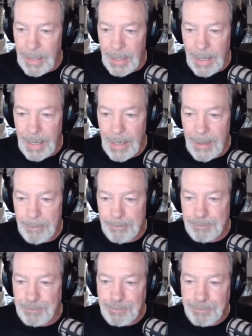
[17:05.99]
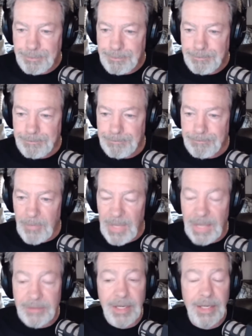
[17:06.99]
I
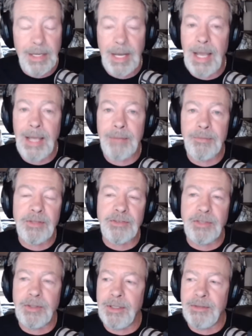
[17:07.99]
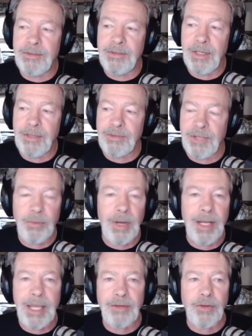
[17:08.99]
tell you, I can't
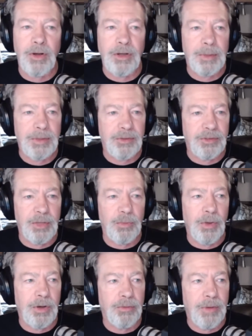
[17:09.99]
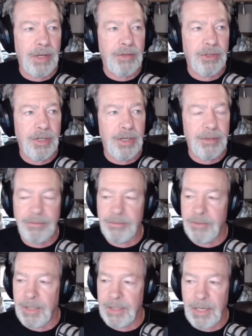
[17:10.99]
talk about Skinwalker Ranch enough
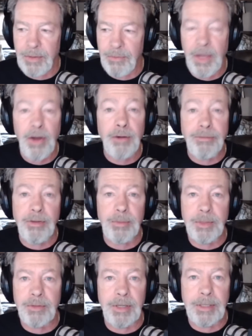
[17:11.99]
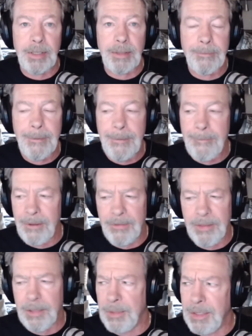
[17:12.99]
right now. They are filming right now. I
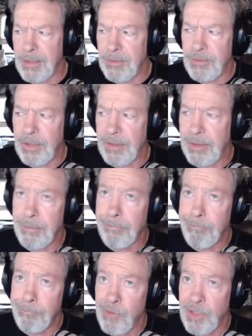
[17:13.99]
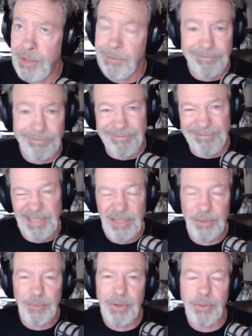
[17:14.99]
think I'm allowed to say that, right?
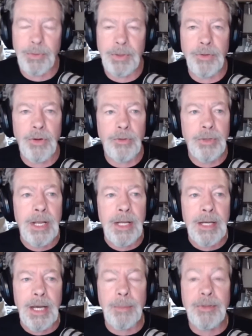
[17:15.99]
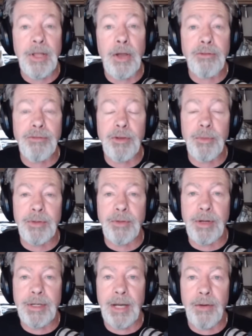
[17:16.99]
That's pretty well known. But they are filming
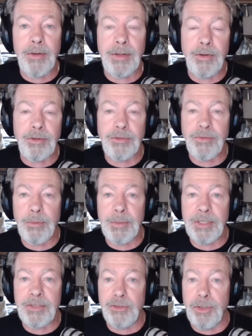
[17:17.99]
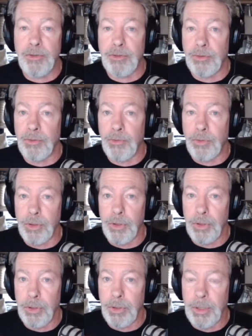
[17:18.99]
right now, and there's filming season
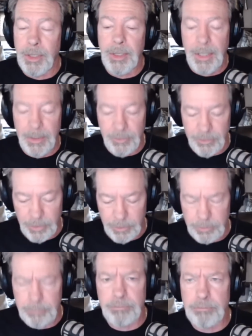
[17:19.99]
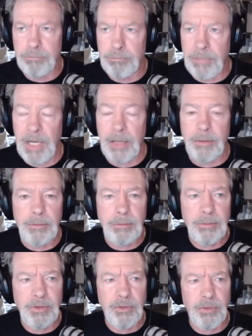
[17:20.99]
3. And so, yeah,
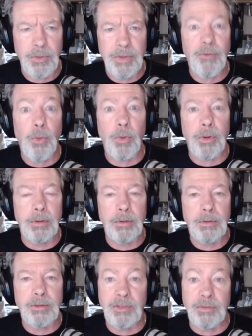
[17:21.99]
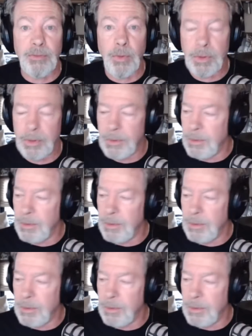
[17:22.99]
is it 3, 4, season 4?